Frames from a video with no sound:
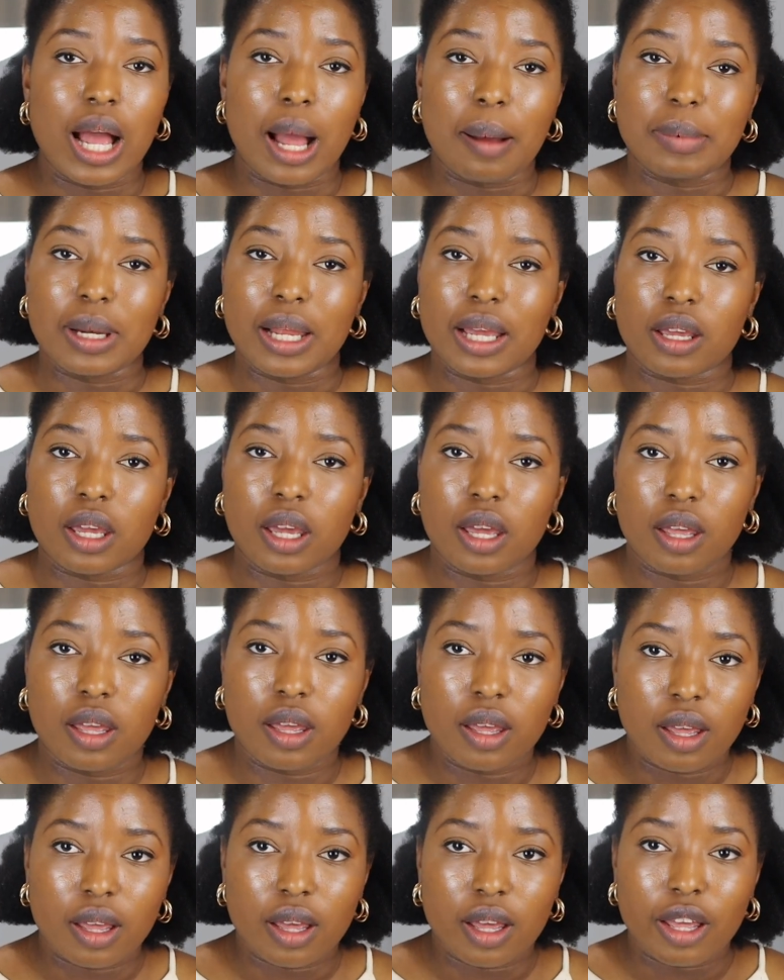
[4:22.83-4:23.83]
I'm like,
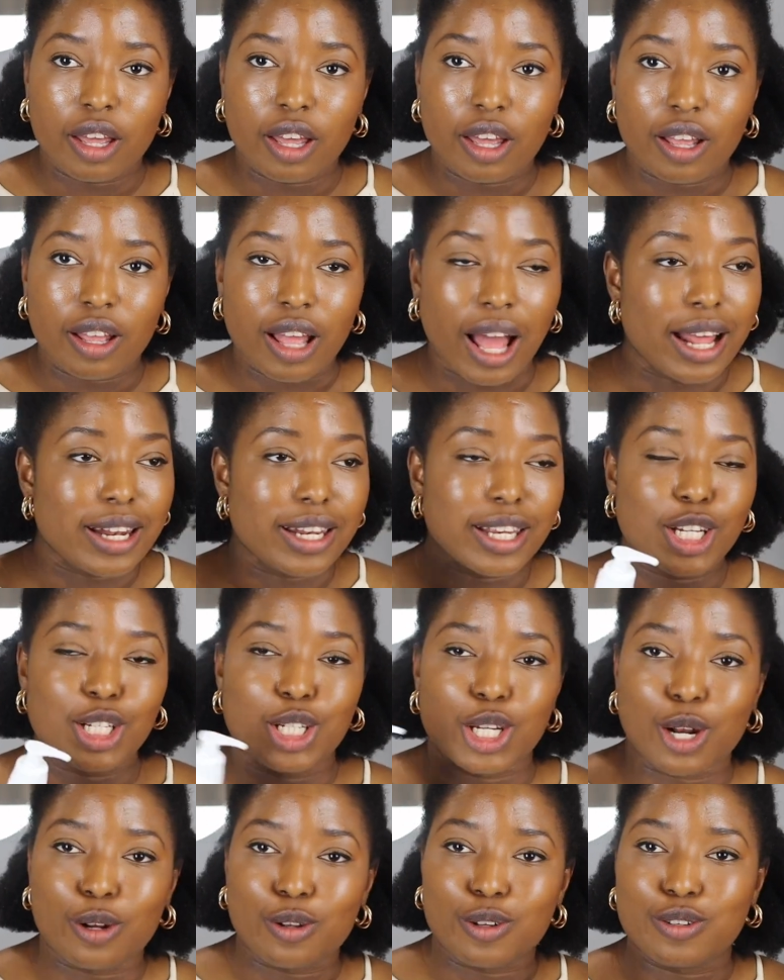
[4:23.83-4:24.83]
are they
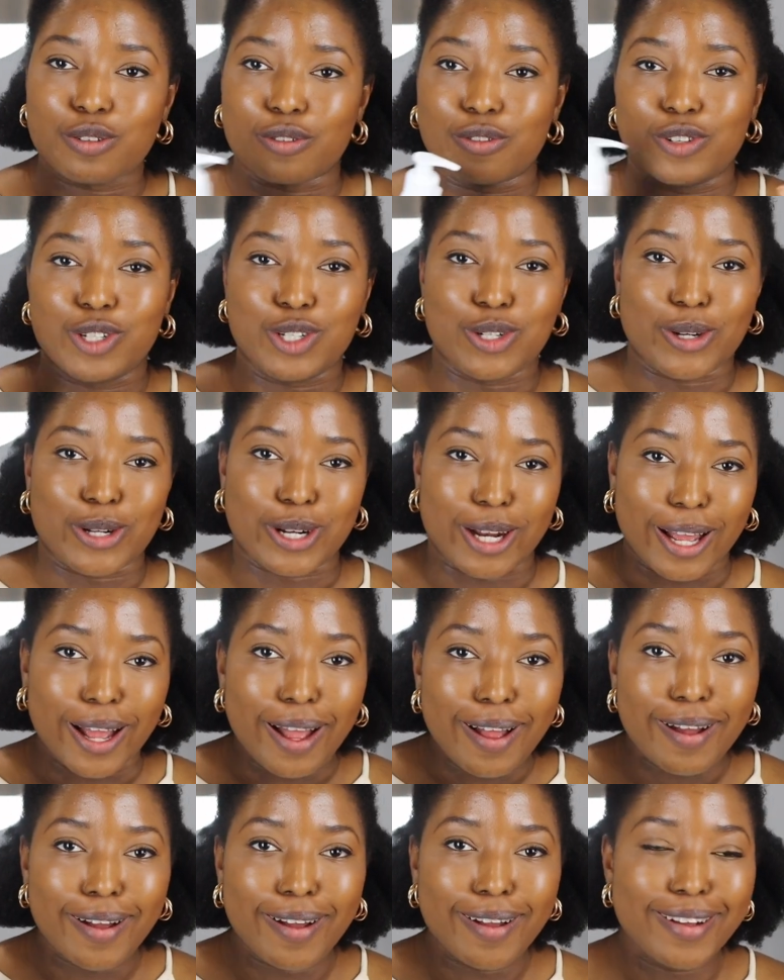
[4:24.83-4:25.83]
jealous of each other?